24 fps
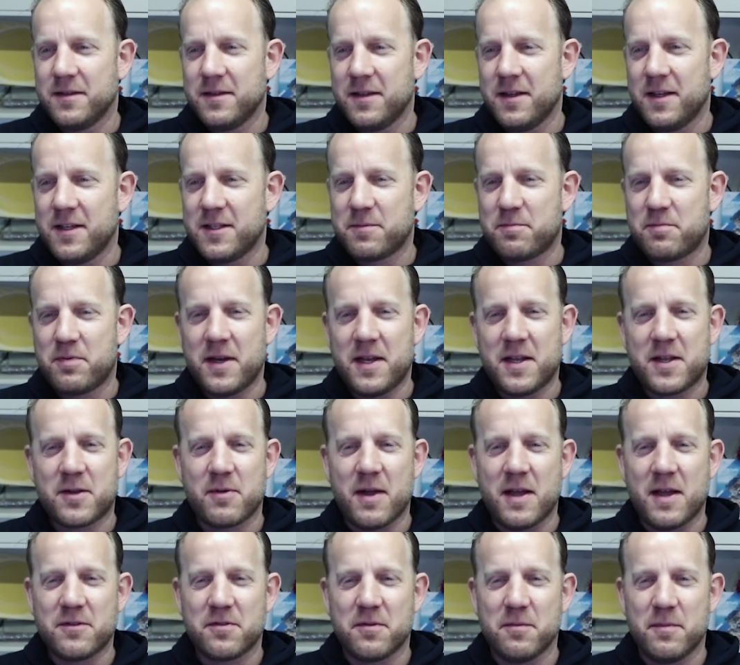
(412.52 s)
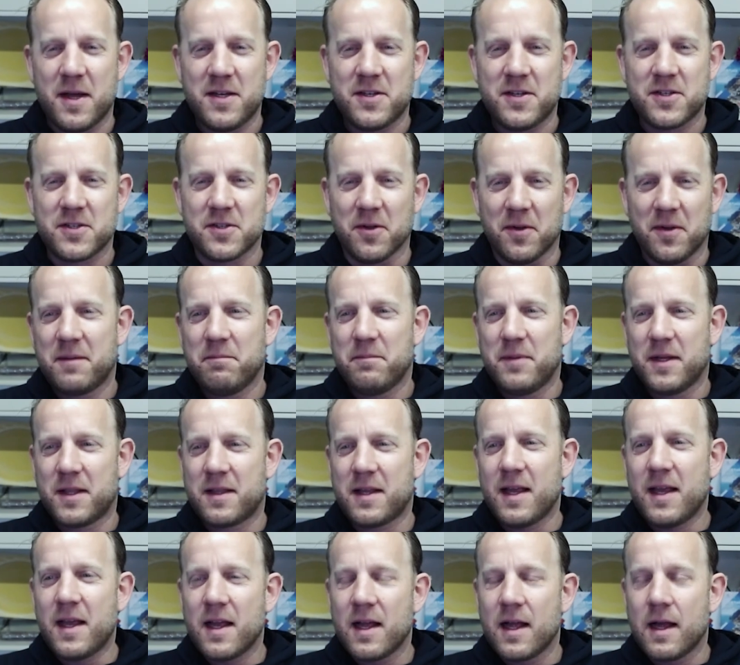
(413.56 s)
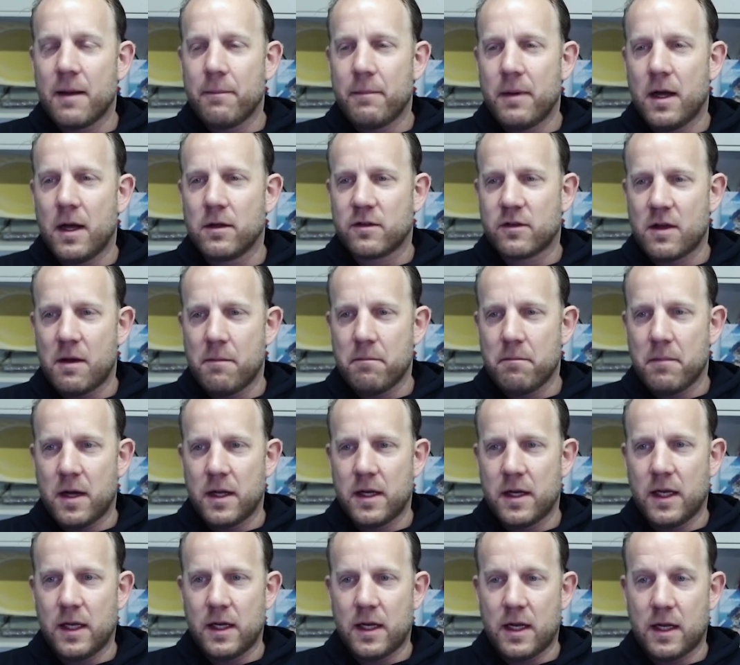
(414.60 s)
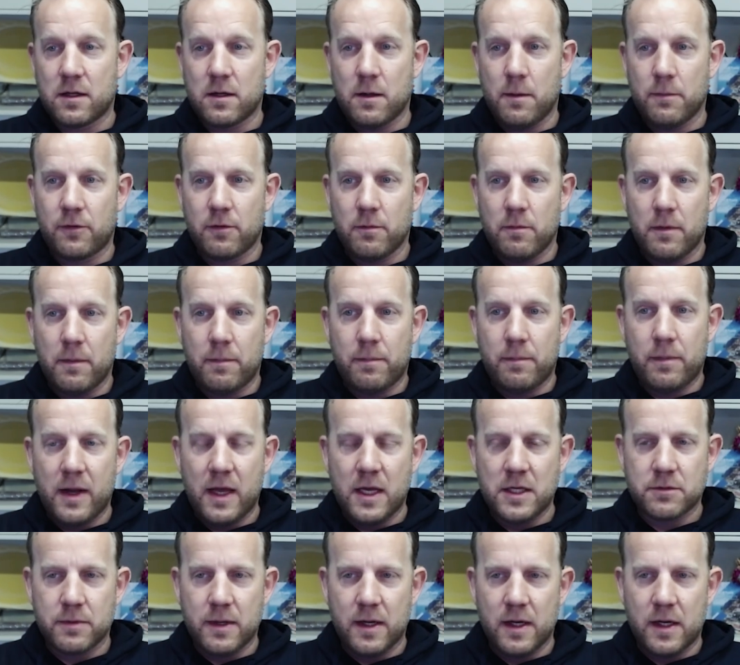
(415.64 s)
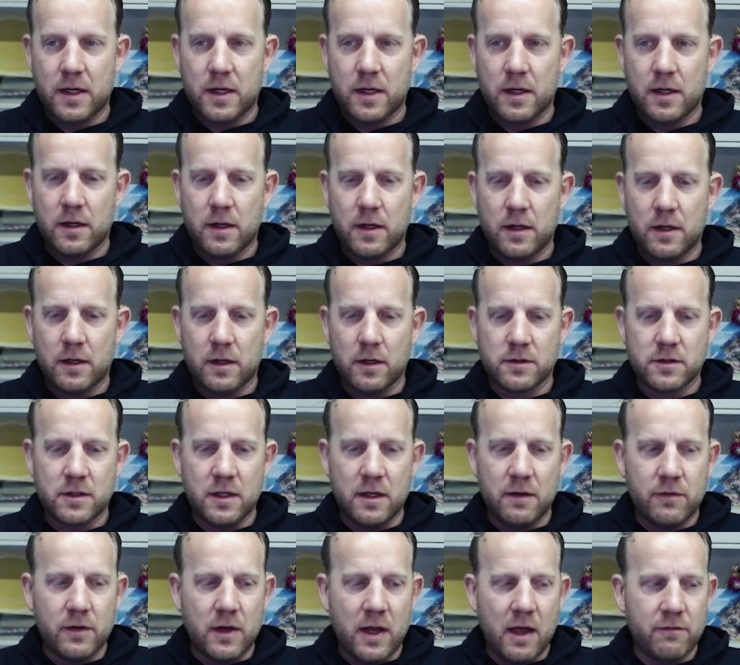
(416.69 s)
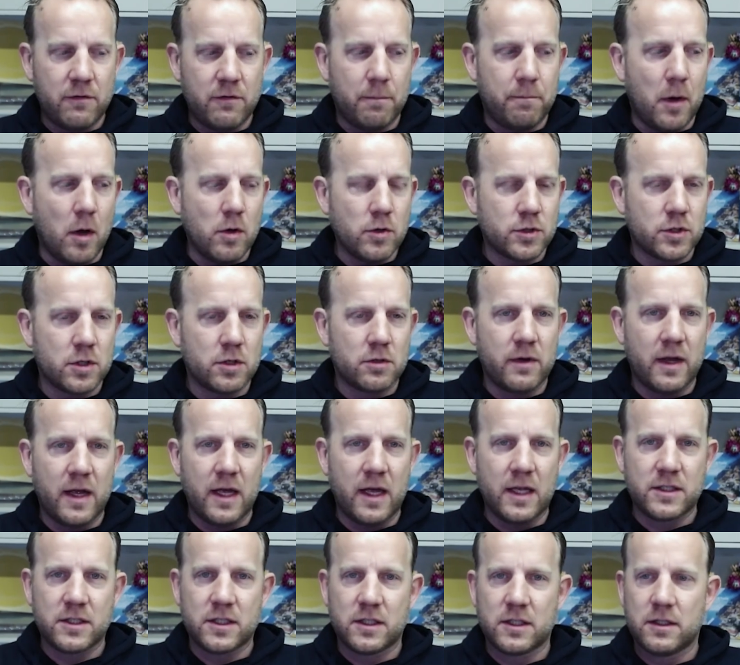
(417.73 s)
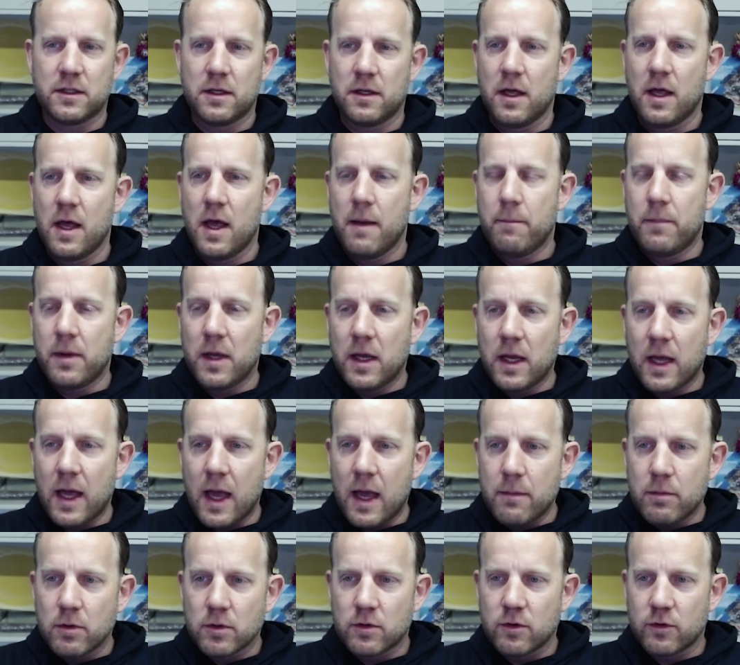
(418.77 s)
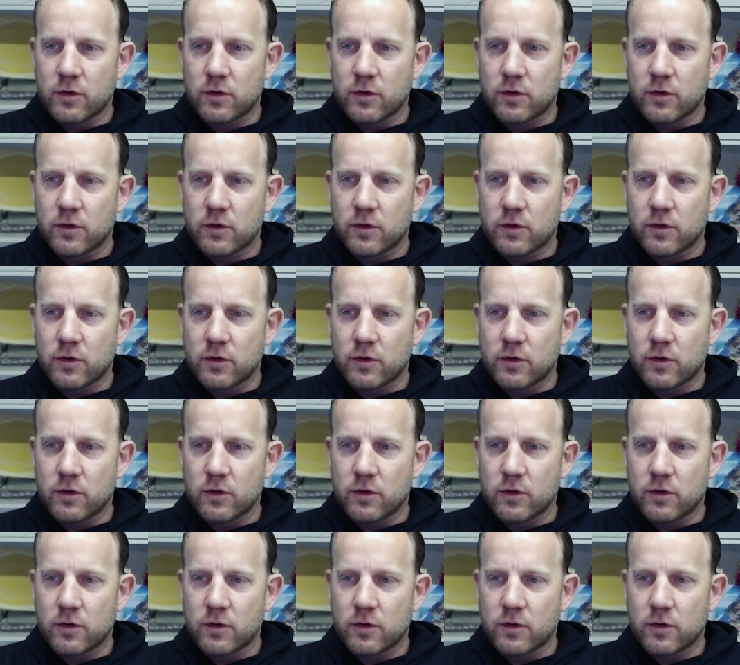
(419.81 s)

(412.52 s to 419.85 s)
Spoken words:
is pretty transformational. But thinking about somebody that comes from a place where it doesn't even have a post address, being able to